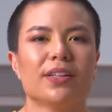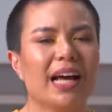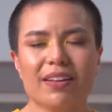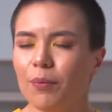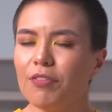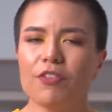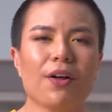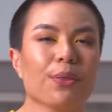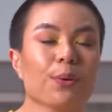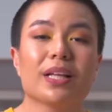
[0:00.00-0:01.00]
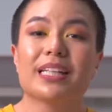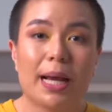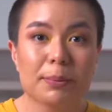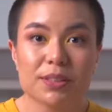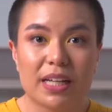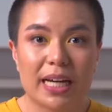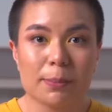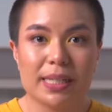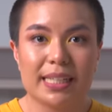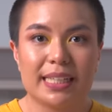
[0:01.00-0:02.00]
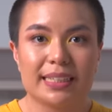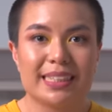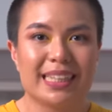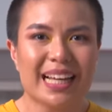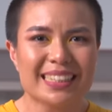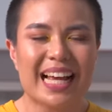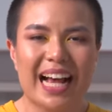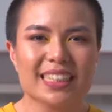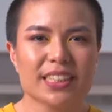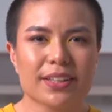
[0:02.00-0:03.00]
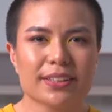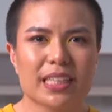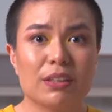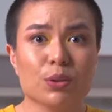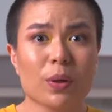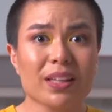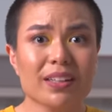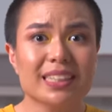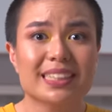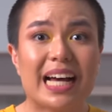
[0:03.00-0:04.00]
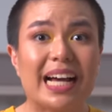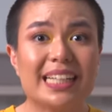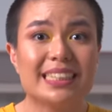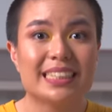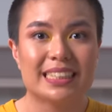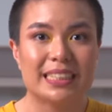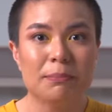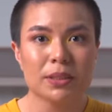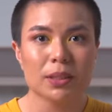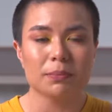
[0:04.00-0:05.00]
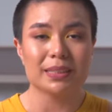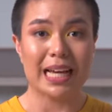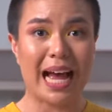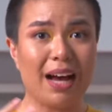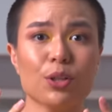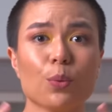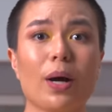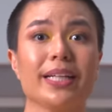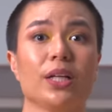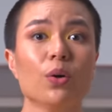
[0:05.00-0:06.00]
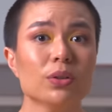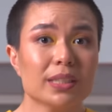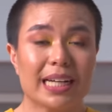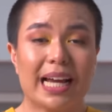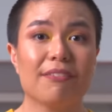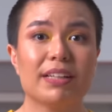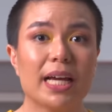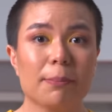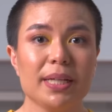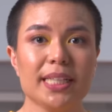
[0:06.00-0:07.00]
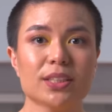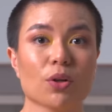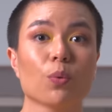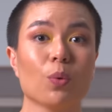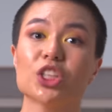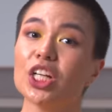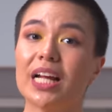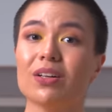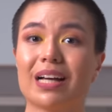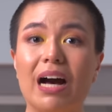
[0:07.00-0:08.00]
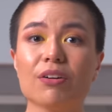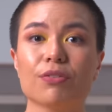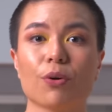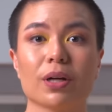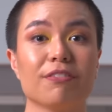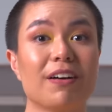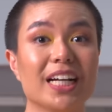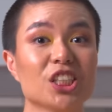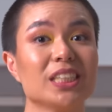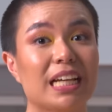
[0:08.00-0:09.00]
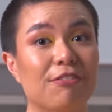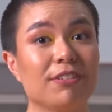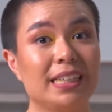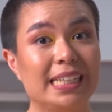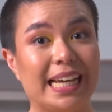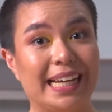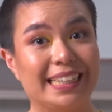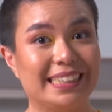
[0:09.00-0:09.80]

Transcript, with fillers: Now that we've gone through the types of diabetes, let's ask ourselves, what are the signs and symptoms? How do I know that I have diabetes, or what should I look out for if I should definitely get